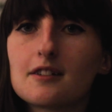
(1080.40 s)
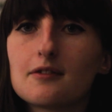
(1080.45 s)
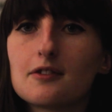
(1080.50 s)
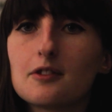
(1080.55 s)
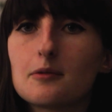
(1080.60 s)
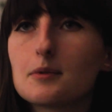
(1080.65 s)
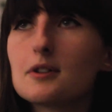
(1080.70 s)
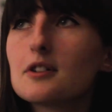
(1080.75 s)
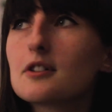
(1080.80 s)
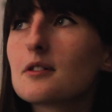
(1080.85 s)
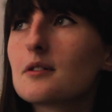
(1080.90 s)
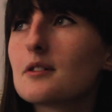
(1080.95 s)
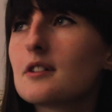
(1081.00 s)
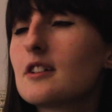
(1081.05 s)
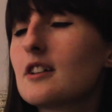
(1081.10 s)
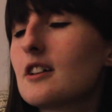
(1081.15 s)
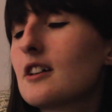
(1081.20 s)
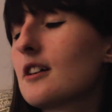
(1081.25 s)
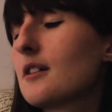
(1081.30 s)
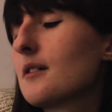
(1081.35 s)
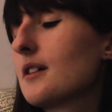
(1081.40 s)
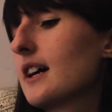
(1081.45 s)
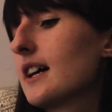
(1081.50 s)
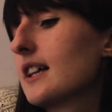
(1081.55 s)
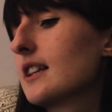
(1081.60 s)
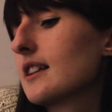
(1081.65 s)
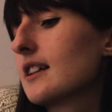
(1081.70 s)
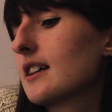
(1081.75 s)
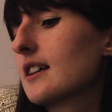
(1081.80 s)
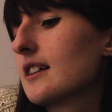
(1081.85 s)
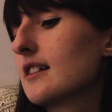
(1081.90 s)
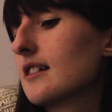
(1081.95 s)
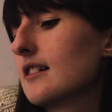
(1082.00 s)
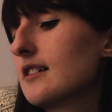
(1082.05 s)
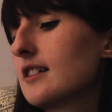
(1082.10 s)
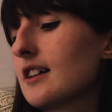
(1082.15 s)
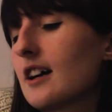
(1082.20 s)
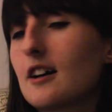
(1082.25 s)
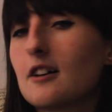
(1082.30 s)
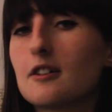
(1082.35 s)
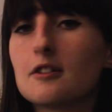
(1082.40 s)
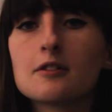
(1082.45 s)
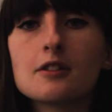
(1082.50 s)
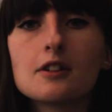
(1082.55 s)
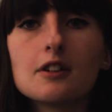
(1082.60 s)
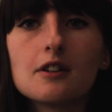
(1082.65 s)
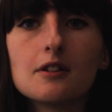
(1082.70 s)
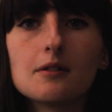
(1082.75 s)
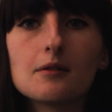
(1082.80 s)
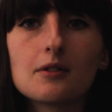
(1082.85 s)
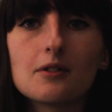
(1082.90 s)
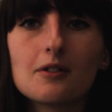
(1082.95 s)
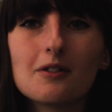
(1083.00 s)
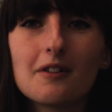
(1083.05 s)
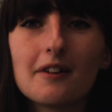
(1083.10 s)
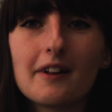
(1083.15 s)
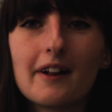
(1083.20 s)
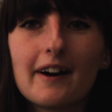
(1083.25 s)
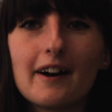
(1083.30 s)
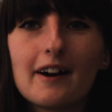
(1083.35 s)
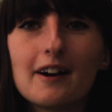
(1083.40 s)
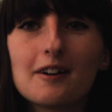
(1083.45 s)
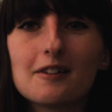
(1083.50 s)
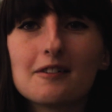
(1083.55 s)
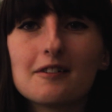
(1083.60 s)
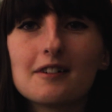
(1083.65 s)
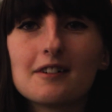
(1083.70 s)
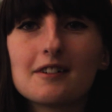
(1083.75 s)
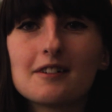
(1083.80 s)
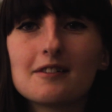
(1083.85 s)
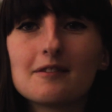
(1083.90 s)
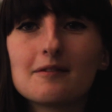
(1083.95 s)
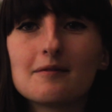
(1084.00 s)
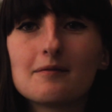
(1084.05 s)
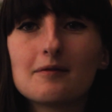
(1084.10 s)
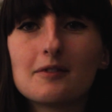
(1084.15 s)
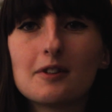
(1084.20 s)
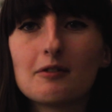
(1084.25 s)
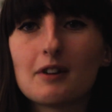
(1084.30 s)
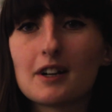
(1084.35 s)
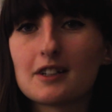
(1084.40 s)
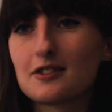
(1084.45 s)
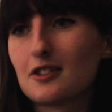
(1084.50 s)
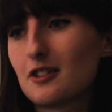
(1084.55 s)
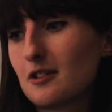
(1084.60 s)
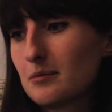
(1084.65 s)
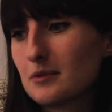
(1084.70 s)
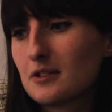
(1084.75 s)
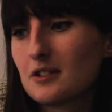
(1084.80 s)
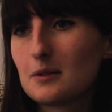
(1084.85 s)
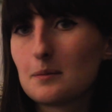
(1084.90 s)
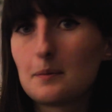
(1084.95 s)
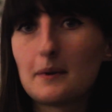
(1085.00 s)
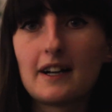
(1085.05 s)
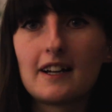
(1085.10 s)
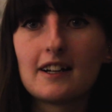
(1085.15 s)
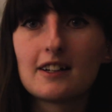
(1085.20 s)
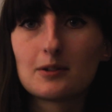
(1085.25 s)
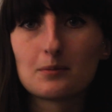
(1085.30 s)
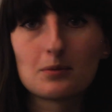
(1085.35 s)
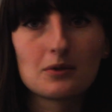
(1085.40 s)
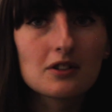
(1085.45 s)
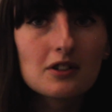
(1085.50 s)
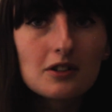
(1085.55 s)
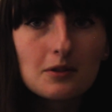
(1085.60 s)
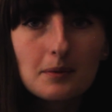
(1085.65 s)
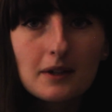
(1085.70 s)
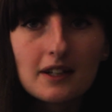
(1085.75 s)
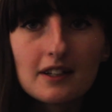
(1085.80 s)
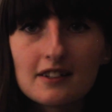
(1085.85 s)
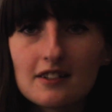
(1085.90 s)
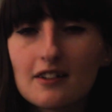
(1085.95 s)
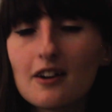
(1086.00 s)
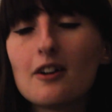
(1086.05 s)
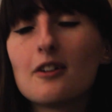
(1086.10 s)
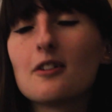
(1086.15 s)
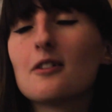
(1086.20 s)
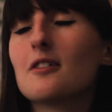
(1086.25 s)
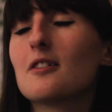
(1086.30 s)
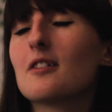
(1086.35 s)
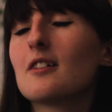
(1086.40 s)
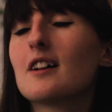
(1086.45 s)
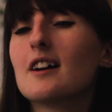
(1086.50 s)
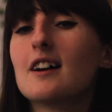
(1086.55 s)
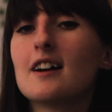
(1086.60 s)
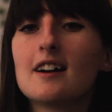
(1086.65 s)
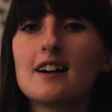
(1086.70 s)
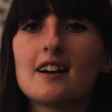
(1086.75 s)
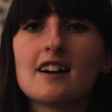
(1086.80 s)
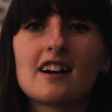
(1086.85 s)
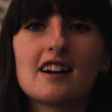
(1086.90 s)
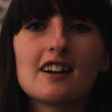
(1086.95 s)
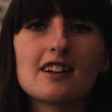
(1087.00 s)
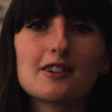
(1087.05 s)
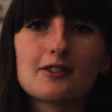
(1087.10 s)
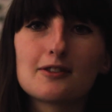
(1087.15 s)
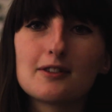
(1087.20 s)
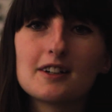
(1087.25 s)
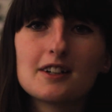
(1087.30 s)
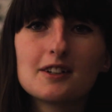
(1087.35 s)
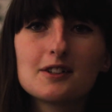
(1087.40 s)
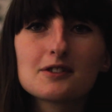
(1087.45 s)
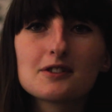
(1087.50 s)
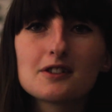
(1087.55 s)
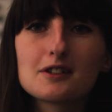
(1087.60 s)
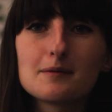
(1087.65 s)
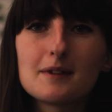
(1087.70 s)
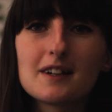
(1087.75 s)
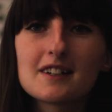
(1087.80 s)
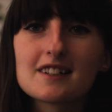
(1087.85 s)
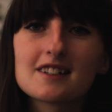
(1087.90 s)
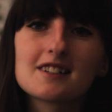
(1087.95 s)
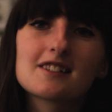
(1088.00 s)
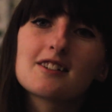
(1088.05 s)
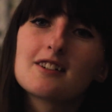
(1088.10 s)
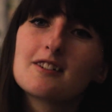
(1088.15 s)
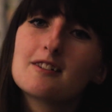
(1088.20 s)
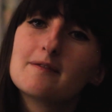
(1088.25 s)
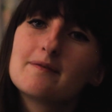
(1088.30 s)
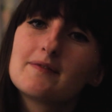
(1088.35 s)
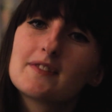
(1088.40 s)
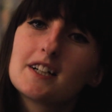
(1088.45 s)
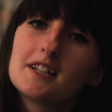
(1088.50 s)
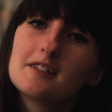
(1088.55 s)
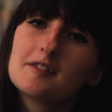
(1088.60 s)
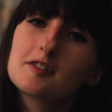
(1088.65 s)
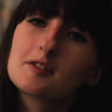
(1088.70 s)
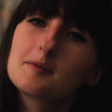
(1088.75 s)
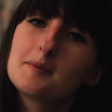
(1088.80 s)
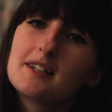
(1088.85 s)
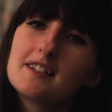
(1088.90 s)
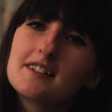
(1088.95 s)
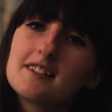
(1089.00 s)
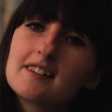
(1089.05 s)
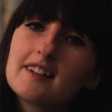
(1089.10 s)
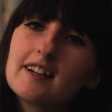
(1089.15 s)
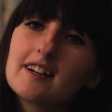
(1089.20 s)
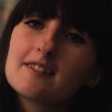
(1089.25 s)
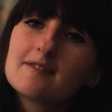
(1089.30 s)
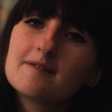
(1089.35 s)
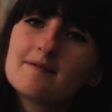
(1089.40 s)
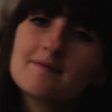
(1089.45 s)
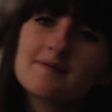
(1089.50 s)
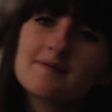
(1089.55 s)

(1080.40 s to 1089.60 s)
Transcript: of the book with you and then tell you all how the rest of the book has been and the book has been as a whole and what I enjoyed about it, so I will speak to you then.